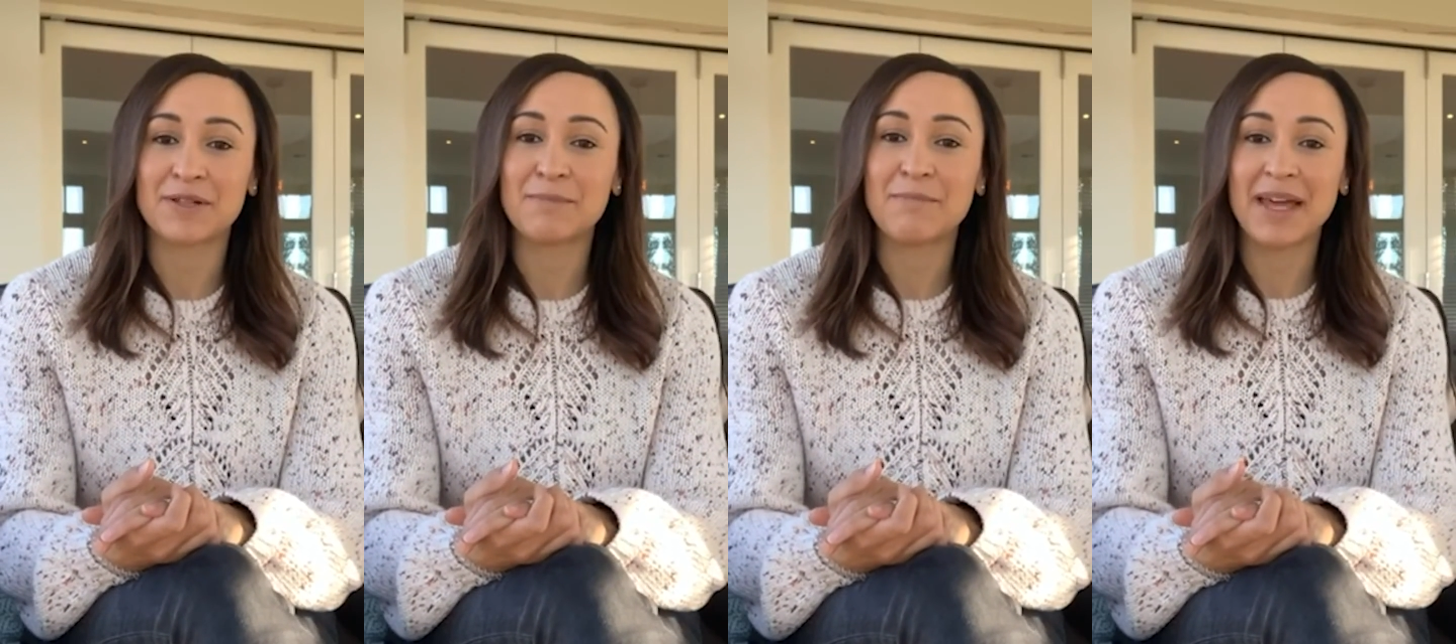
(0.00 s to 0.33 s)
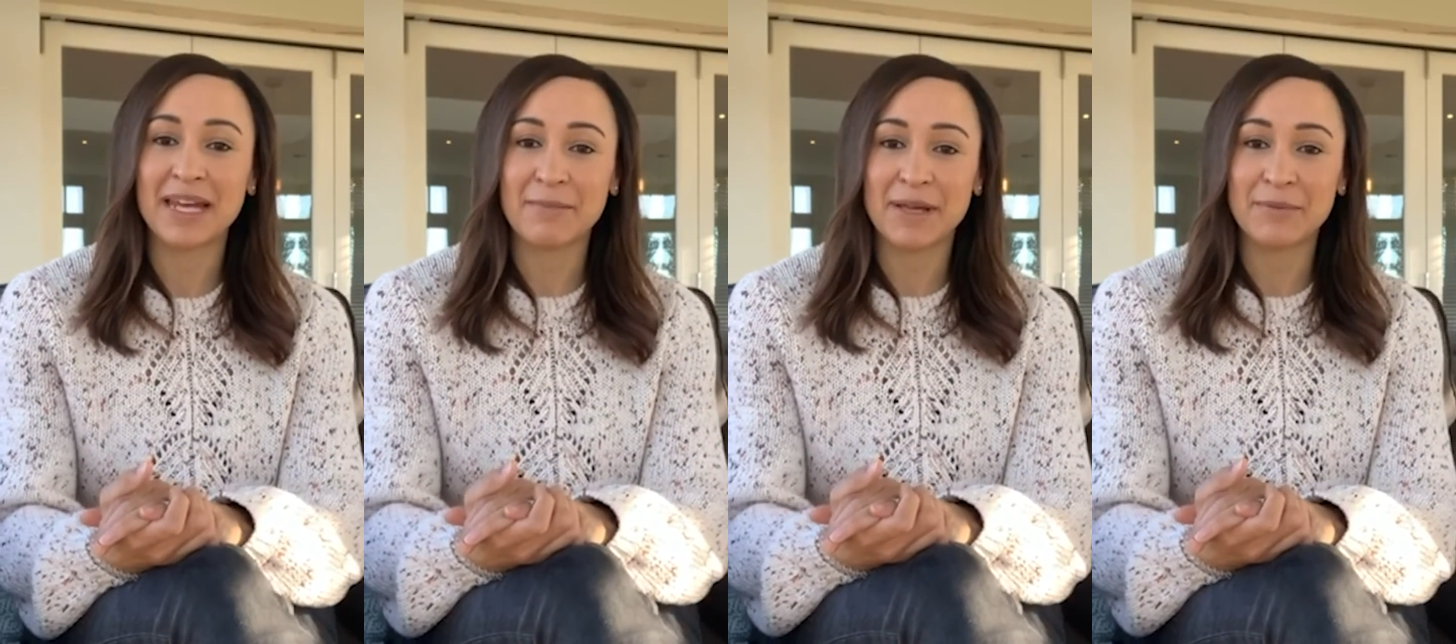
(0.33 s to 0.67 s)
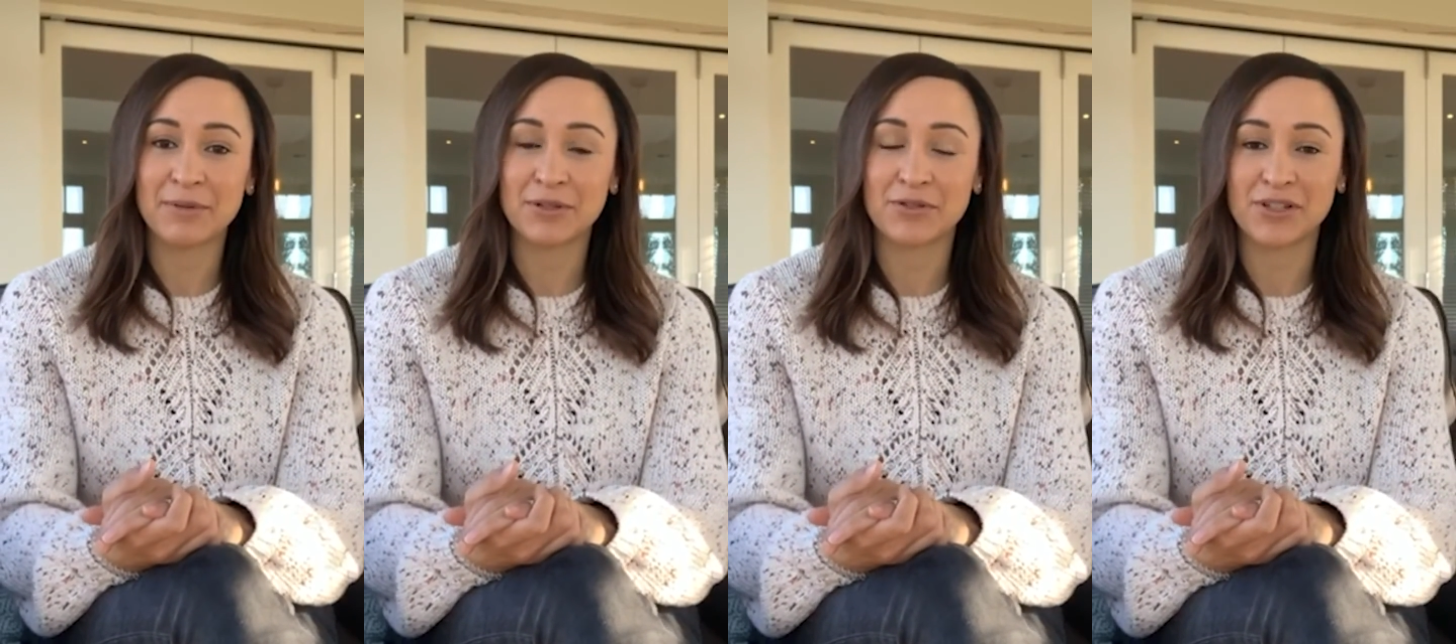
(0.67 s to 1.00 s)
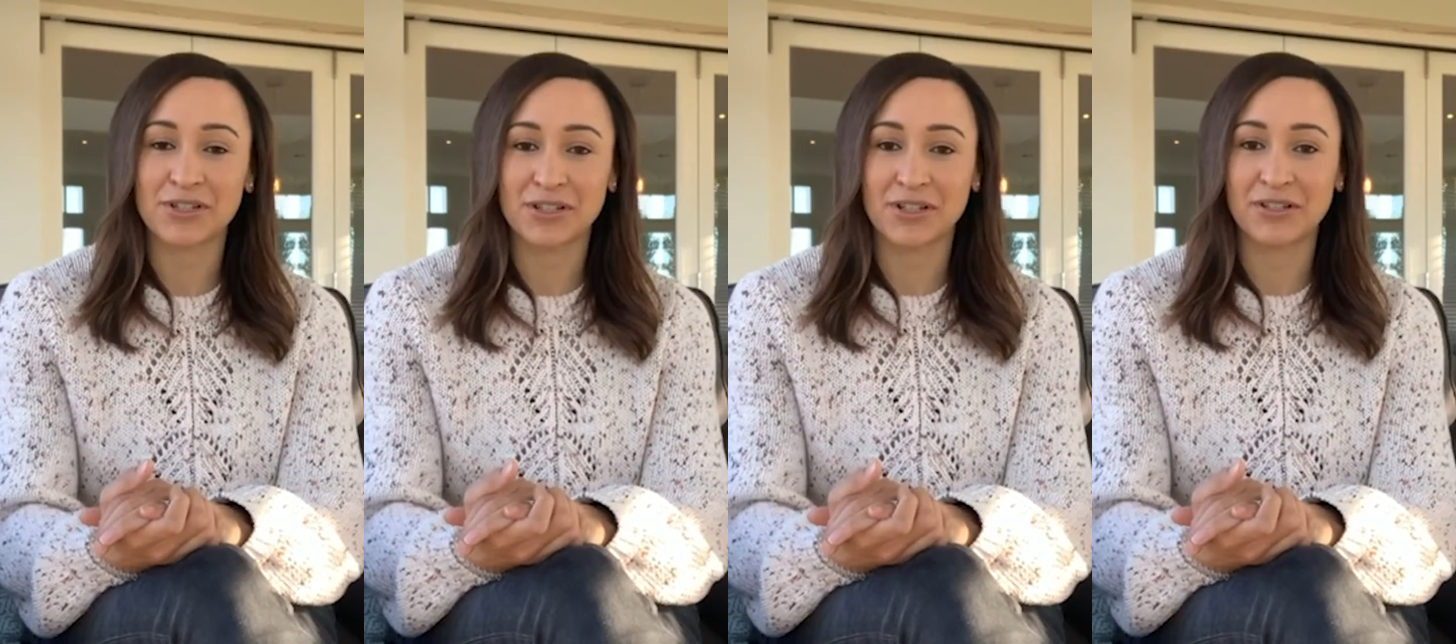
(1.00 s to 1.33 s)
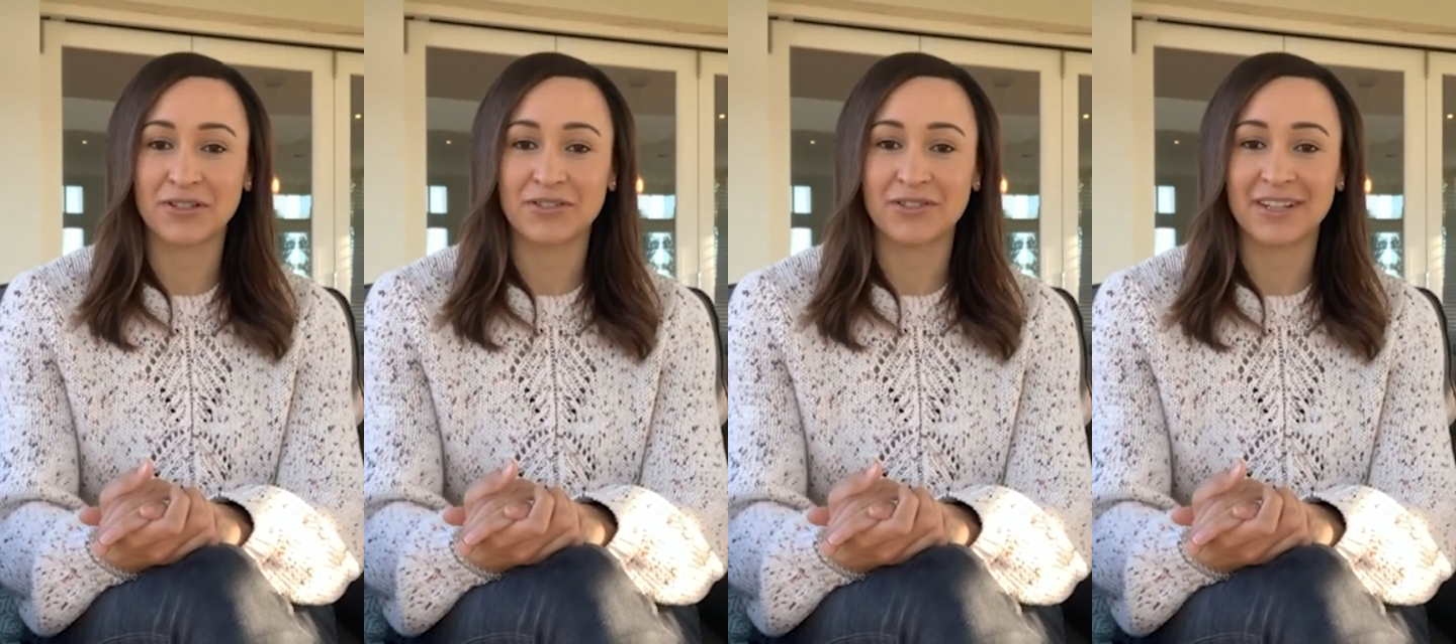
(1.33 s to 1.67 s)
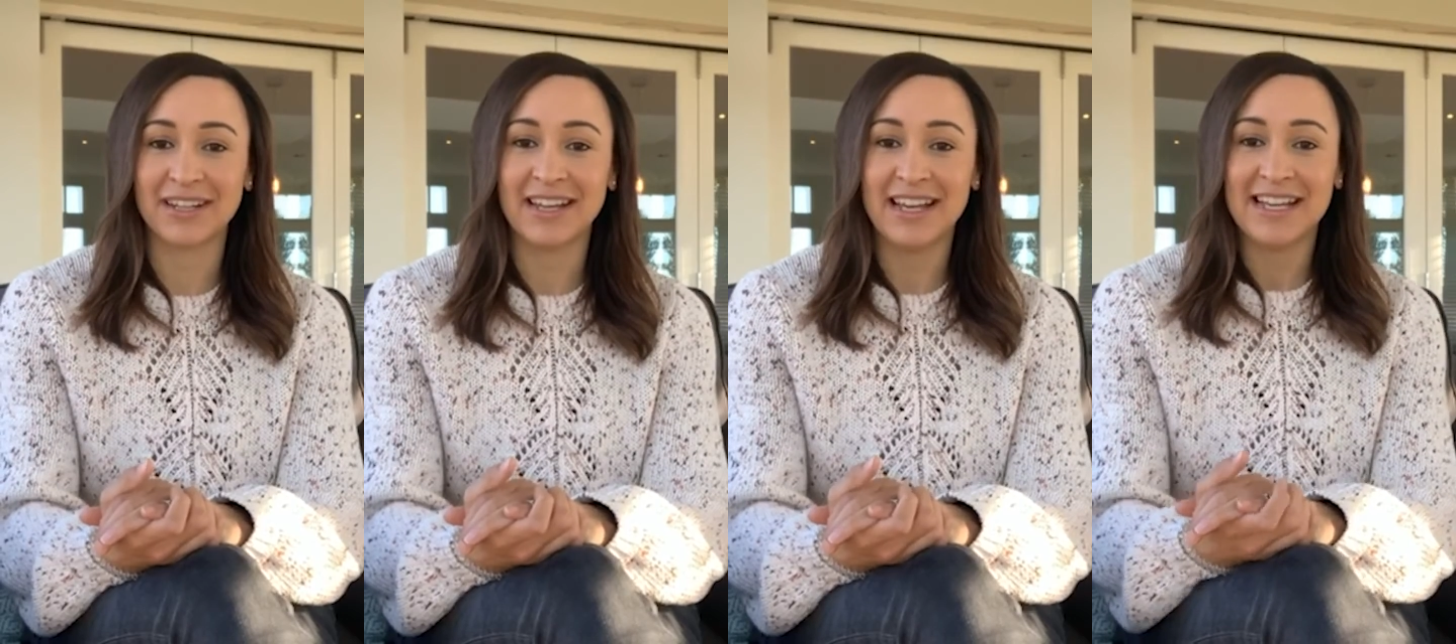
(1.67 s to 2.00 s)
as many people across the
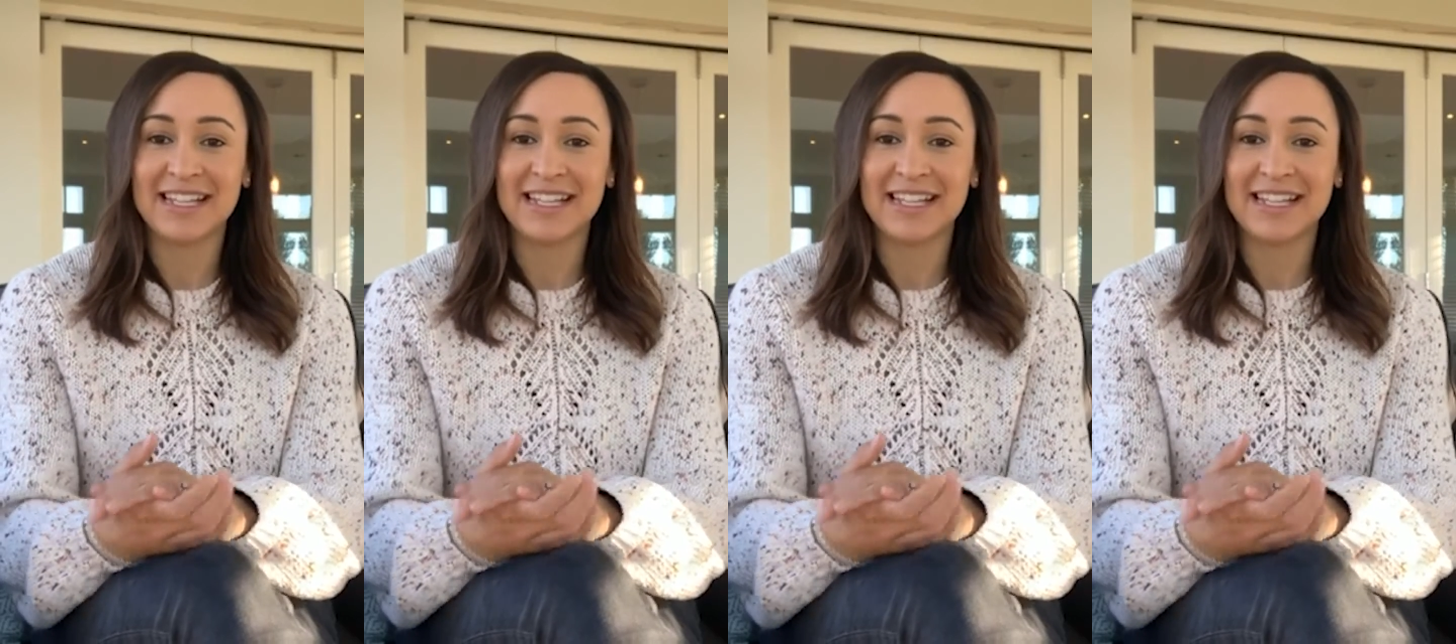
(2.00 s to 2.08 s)
country